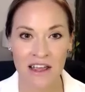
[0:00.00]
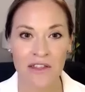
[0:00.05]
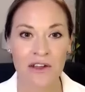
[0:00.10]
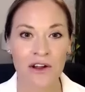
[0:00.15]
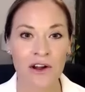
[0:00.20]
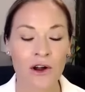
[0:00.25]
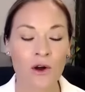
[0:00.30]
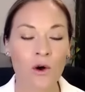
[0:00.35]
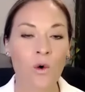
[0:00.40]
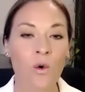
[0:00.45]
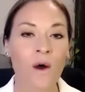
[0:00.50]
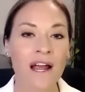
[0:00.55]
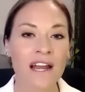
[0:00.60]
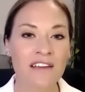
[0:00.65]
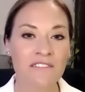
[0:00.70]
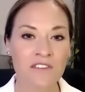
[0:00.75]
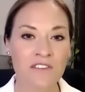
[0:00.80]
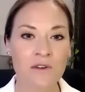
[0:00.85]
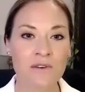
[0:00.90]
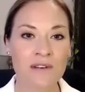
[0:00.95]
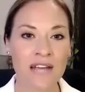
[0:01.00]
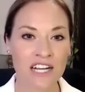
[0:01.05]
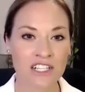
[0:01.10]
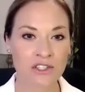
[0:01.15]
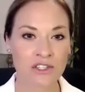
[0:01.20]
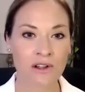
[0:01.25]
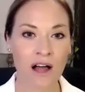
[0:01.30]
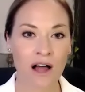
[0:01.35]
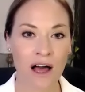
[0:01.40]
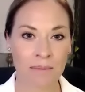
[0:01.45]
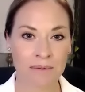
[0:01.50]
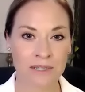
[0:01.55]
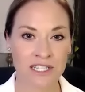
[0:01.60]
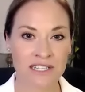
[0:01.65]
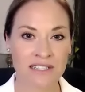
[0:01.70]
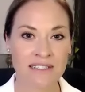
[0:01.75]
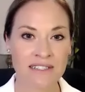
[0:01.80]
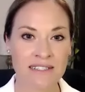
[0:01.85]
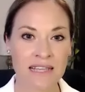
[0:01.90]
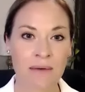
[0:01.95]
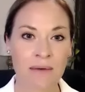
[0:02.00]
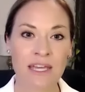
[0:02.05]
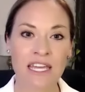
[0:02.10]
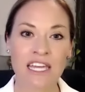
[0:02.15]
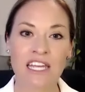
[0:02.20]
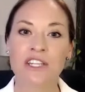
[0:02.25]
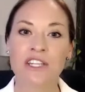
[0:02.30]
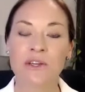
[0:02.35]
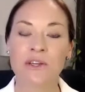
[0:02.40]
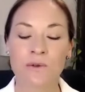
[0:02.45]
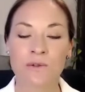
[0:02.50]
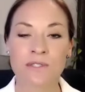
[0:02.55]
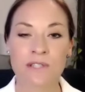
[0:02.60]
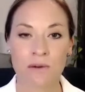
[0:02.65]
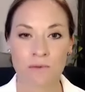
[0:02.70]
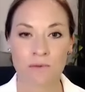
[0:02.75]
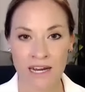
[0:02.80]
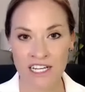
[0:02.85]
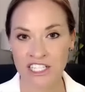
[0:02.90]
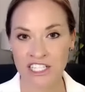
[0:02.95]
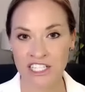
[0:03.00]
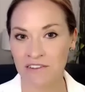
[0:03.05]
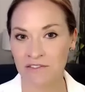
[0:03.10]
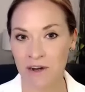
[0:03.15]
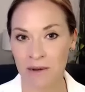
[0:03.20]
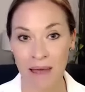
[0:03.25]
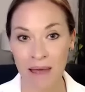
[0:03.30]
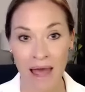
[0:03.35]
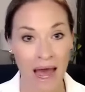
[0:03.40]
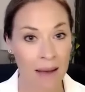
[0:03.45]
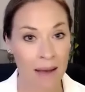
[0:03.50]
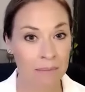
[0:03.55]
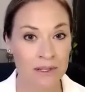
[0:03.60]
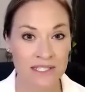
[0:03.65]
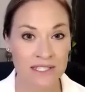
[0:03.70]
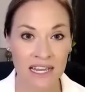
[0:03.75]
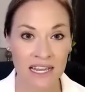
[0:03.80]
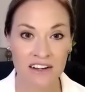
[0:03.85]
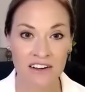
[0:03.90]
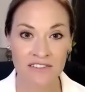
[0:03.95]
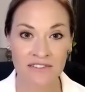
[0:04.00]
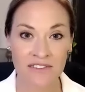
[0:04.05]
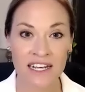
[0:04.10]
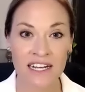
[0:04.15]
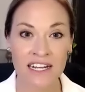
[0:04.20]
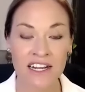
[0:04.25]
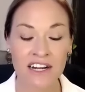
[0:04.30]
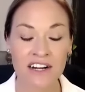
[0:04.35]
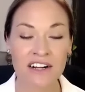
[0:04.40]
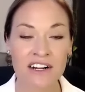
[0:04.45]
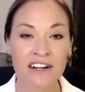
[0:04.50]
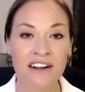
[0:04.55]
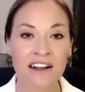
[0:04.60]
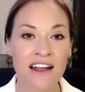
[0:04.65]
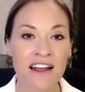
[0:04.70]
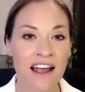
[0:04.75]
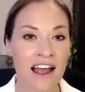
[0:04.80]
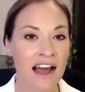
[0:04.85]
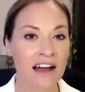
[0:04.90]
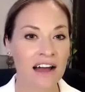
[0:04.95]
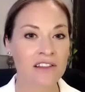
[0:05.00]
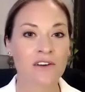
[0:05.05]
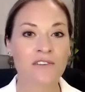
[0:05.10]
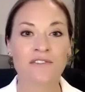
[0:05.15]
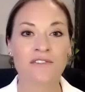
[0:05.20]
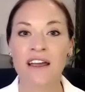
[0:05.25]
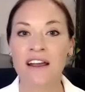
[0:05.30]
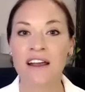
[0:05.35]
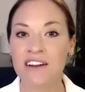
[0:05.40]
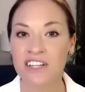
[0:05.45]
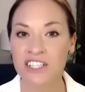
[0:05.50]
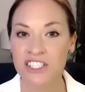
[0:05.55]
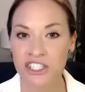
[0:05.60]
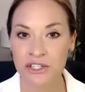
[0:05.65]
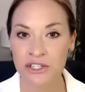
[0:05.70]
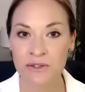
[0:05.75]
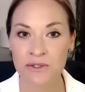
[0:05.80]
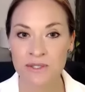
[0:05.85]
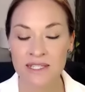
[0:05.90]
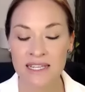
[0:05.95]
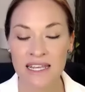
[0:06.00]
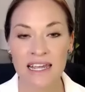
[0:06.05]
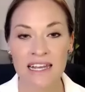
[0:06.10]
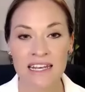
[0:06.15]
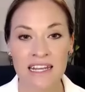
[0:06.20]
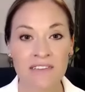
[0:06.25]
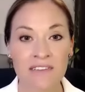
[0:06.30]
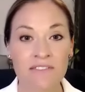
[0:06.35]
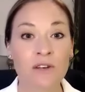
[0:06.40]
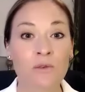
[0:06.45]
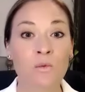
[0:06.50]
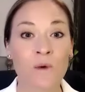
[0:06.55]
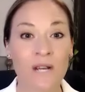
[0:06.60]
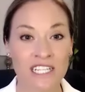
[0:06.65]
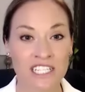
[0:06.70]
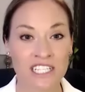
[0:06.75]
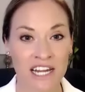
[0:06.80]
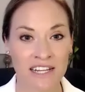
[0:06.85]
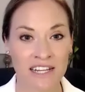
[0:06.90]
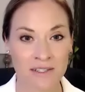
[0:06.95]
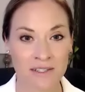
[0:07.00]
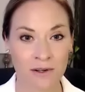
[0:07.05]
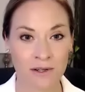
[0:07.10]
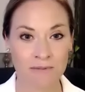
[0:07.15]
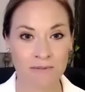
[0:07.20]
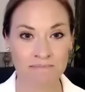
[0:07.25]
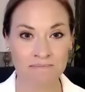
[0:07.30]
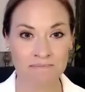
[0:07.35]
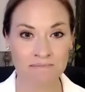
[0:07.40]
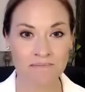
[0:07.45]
There are quite a few natural options that we can use, ranging from apple cider vinegar, aloe vera juice, and even witch hazel.